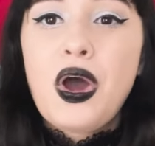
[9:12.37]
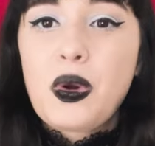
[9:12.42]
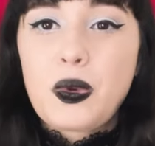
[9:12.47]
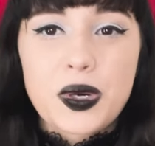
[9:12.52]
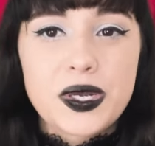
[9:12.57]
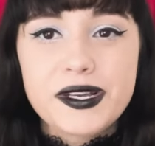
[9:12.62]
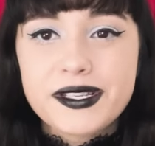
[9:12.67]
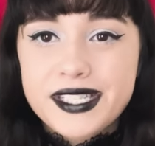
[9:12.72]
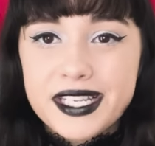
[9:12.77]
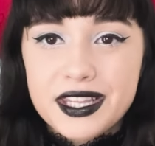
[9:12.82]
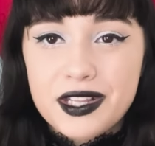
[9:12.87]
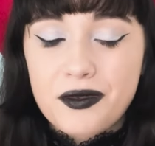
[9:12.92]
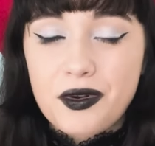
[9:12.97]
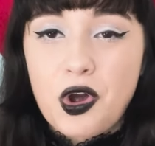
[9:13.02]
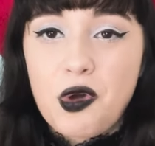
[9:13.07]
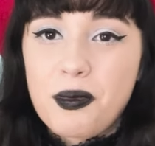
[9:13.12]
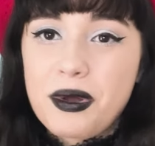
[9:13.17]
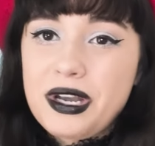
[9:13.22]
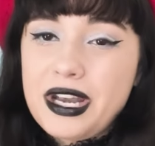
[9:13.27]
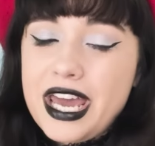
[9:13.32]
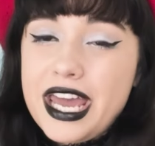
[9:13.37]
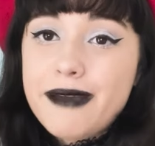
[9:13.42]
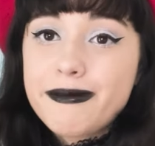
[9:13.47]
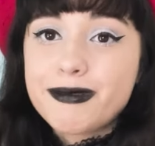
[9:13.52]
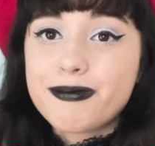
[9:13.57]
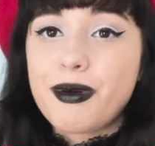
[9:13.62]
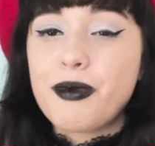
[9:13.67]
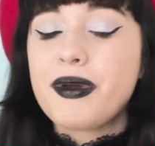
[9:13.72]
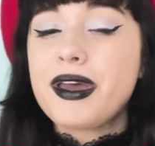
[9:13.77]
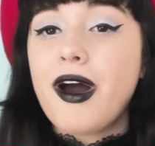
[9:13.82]
we're using the Roman names,
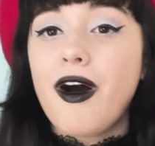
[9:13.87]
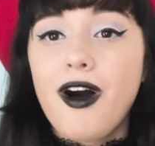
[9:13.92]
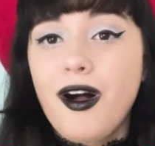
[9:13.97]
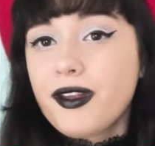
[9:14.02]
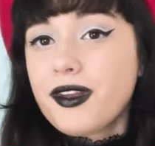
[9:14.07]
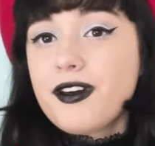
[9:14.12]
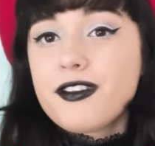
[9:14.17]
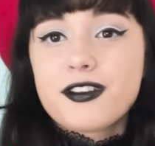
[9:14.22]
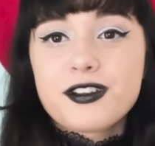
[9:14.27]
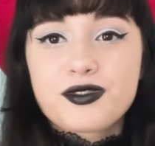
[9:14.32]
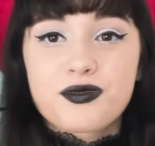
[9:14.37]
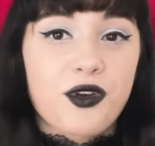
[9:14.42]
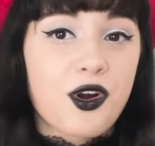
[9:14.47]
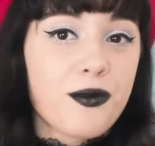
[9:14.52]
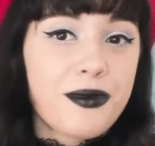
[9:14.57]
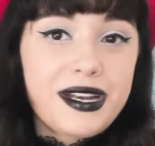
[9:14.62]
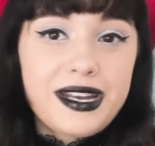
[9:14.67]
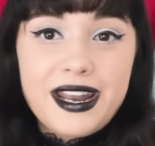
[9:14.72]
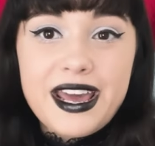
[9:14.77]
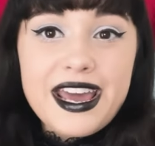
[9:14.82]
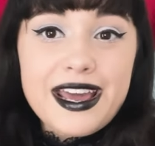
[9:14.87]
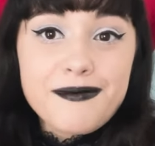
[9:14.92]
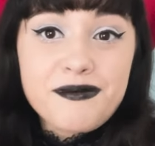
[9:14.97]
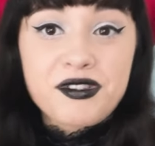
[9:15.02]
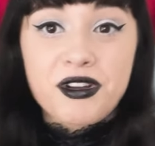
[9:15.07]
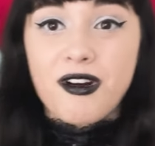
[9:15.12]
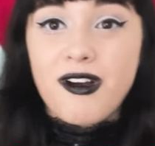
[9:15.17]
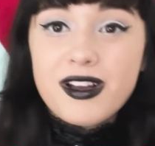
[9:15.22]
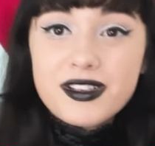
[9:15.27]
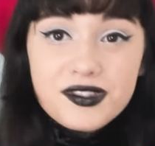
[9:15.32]
but we all know those Roman names
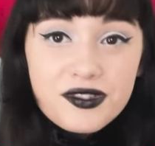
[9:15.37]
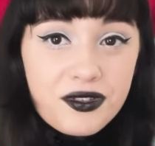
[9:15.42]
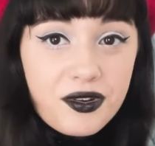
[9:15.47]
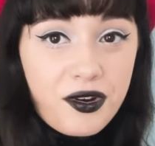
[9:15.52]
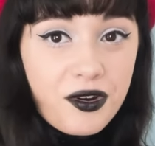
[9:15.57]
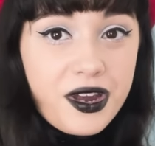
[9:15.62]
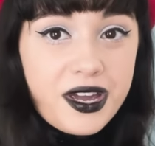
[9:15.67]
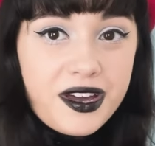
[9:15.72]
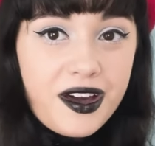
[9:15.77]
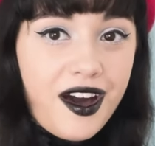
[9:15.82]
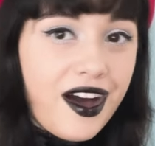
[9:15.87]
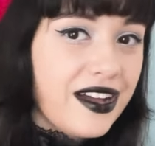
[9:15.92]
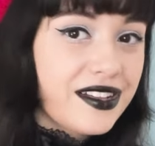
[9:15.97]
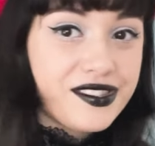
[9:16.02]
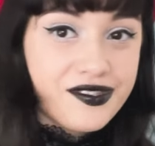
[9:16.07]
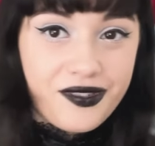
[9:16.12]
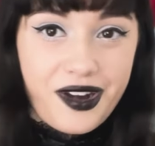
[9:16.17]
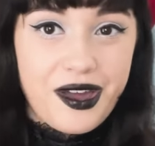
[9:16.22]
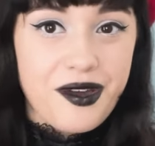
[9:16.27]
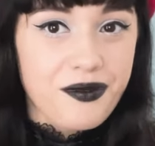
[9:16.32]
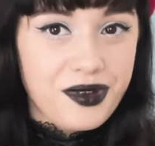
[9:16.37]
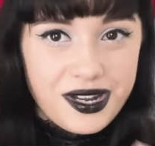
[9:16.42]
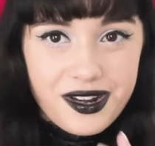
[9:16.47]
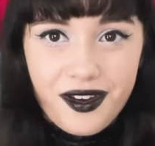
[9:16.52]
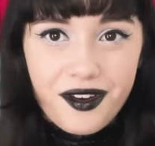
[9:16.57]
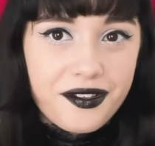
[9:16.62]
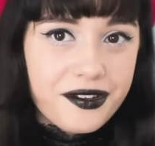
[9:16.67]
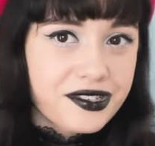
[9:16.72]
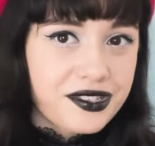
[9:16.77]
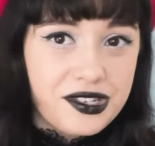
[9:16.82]
are also Greek gods, right? We
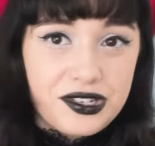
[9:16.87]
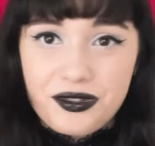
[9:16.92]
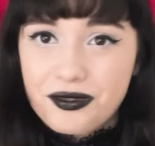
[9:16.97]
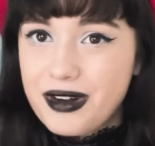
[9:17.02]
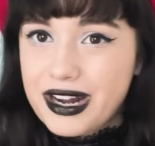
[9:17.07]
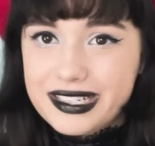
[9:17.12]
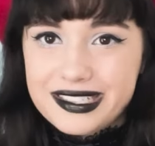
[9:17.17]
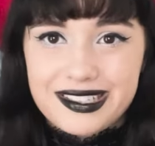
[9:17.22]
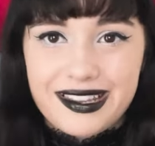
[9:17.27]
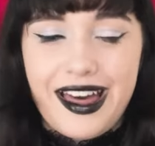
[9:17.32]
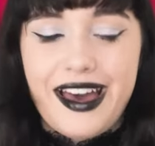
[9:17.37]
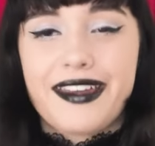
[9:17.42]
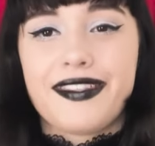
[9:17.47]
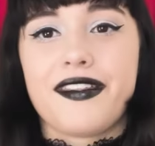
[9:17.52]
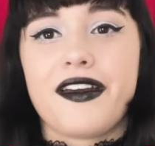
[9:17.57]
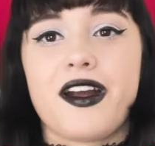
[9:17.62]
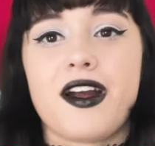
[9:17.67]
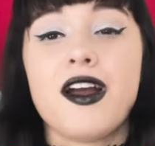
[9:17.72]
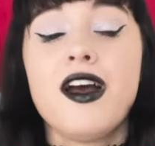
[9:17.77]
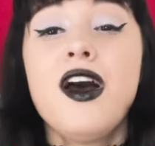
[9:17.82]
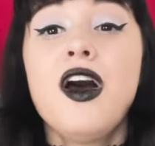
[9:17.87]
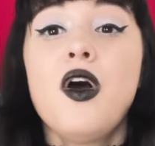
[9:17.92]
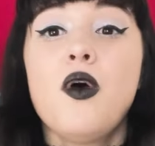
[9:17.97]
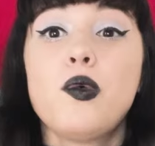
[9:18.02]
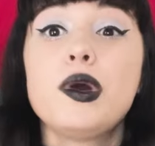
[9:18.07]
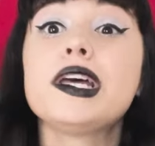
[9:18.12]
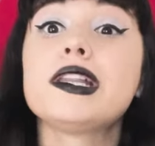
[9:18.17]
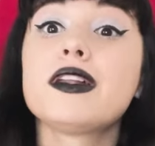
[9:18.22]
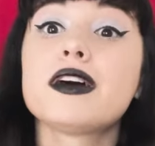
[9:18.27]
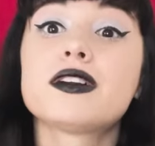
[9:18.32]
know there's a direct line there.
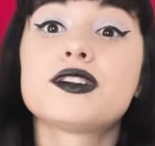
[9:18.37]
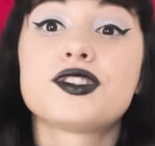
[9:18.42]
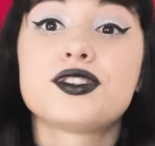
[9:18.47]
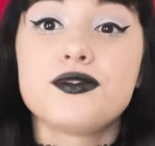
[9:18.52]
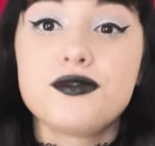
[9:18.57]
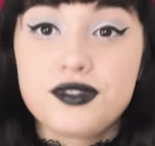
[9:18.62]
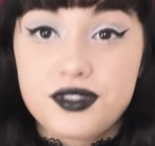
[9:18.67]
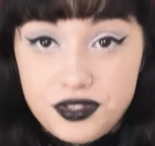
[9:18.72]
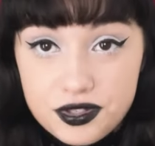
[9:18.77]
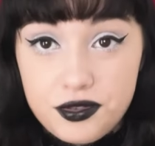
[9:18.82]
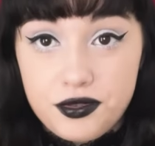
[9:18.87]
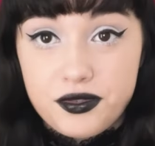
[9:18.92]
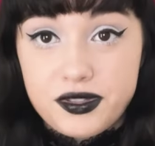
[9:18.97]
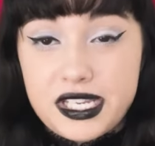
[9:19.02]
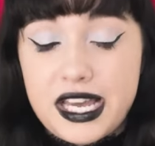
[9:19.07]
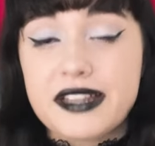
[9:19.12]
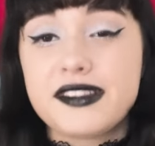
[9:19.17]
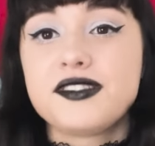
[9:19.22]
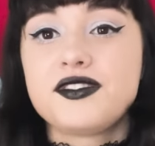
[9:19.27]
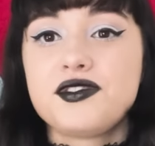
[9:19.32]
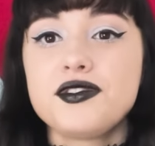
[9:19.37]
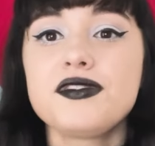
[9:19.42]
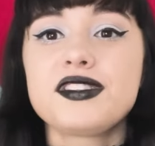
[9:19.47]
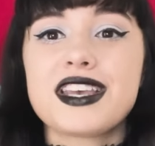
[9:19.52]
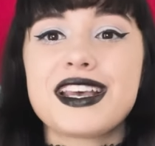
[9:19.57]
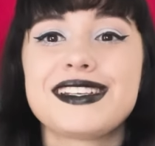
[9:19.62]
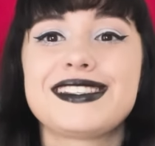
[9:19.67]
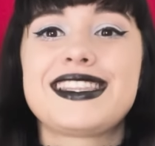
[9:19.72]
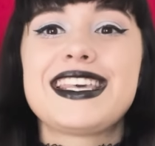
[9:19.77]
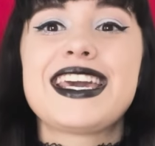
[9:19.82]
We look to Zeus, and Zeus
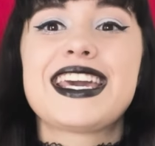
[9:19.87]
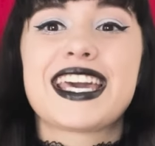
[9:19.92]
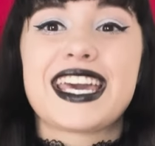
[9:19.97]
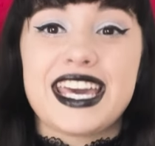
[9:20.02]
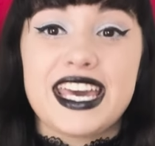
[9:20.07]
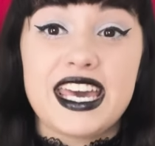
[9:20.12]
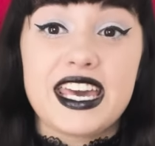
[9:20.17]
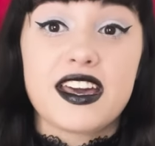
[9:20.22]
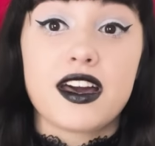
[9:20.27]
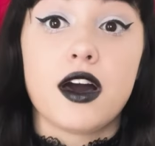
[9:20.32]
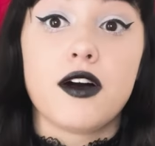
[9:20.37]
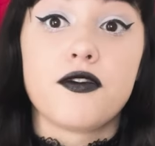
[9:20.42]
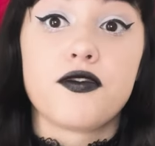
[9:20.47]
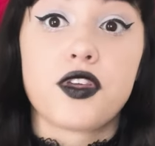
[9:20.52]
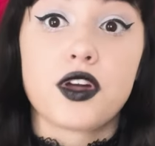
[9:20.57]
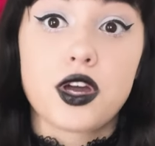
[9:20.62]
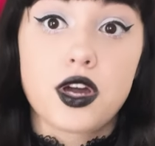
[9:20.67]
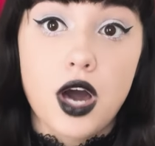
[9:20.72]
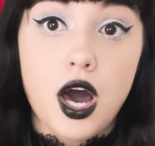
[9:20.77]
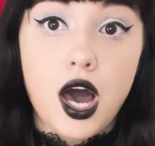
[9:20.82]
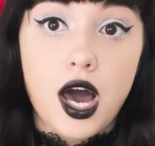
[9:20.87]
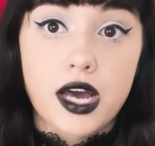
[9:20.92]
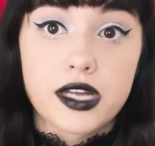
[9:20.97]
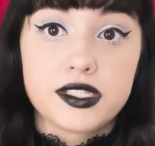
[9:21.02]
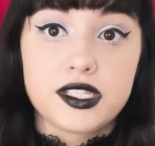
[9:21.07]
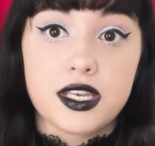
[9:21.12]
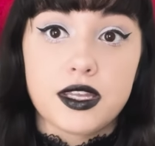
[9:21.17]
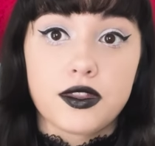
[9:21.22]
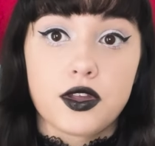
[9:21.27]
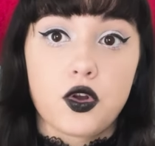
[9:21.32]
is the king of the
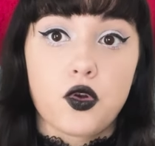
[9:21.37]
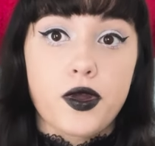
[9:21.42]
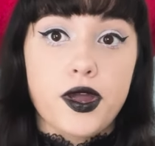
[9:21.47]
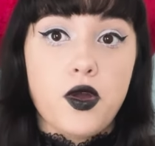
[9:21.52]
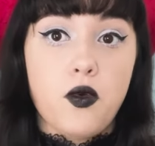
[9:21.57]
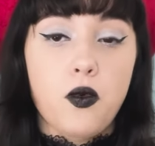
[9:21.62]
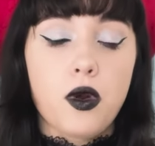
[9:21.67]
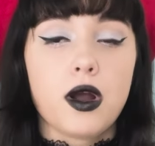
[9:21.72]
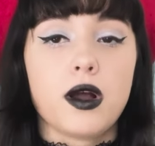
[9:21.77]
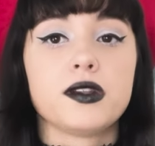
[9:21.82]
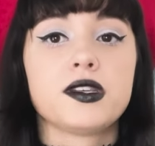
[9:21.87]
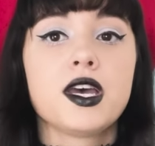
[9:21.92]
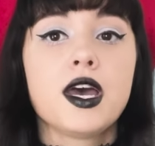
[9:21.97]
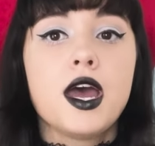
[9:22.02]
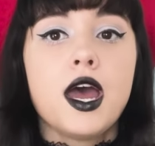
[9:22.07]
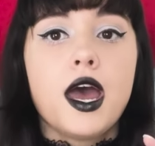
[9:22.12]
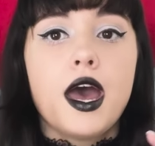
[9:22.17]
gods in the Greek world.